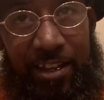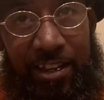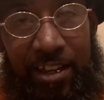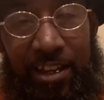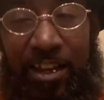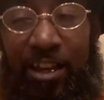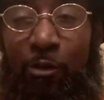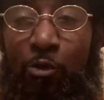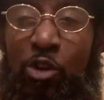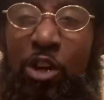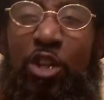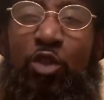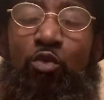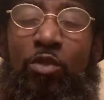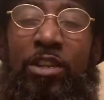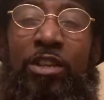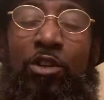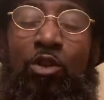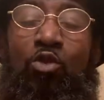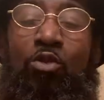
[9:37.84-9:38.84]
And once we
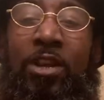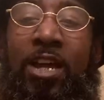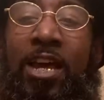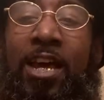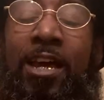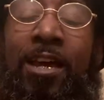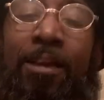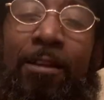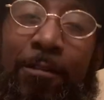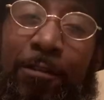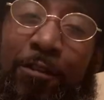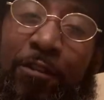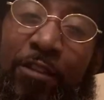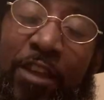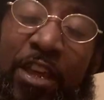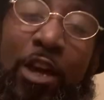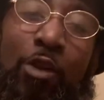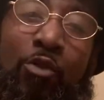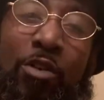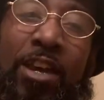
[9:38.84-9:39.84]
do that,
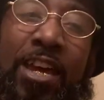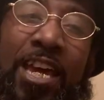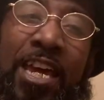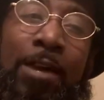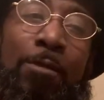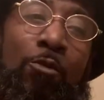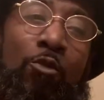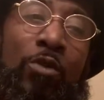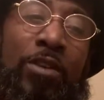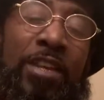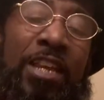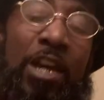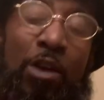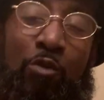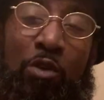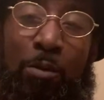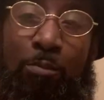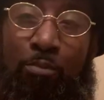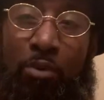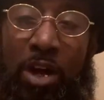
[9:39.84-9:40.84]
then
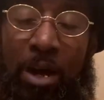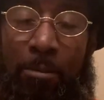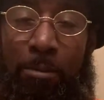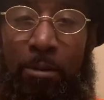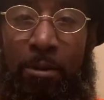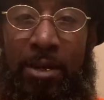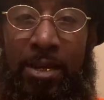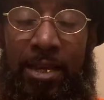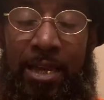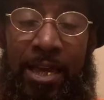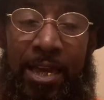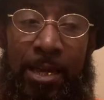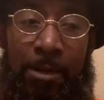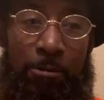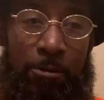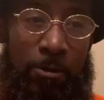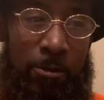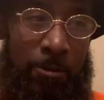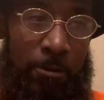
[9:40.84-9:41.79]
we're properly able